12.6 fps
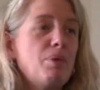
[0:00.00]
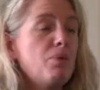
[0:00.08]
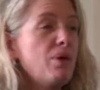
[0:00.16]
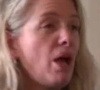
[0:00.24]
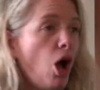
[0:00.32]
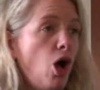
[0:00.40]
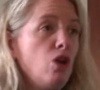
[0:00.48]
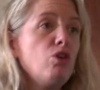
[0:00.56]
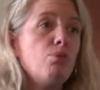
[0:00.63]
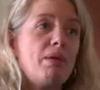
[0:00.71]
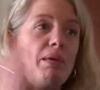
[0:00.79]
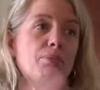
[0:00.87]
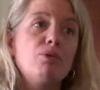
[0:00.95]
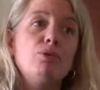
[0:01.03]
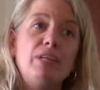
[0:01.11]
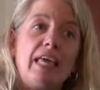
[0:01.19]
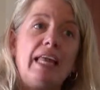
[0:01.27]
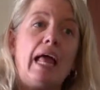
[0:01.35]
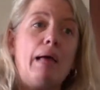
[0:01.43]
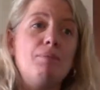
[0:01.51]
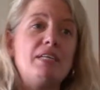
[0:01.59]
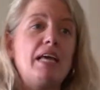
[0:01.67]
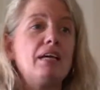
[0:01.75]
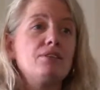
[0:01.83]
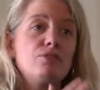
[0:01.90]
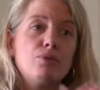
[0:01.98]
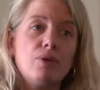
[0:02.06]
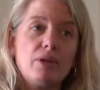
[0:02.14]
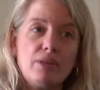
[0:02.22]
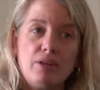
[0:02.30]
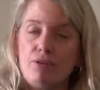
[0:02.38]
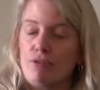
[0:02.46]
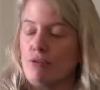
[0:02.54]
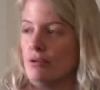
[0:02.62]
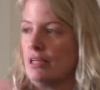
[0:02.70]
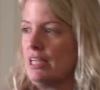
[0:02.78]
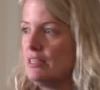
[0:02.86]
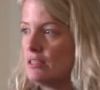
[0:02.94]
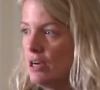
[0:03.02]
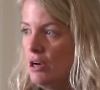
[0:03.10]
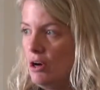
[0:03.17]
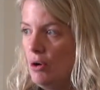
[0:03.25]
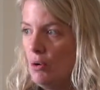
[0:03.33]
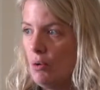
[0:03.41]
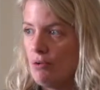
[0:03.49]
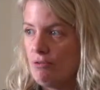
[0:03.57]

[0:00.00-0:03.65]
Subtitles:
but we all know people who get MDS who are in their 30s or